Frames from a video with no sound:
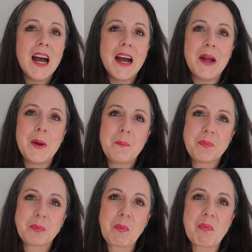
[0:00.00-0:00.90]

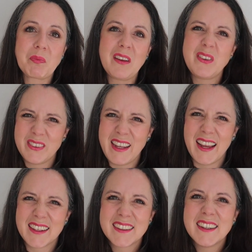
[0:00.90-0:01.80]
Um, so
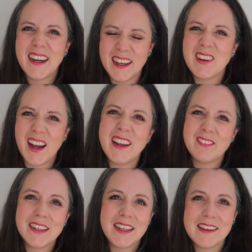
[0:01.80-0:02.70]
yeah, I, I
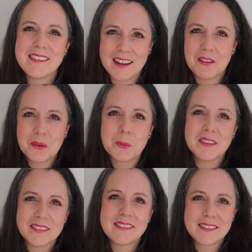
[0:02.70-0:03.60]
realized
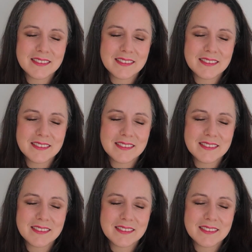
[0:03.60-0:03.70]
afterwards.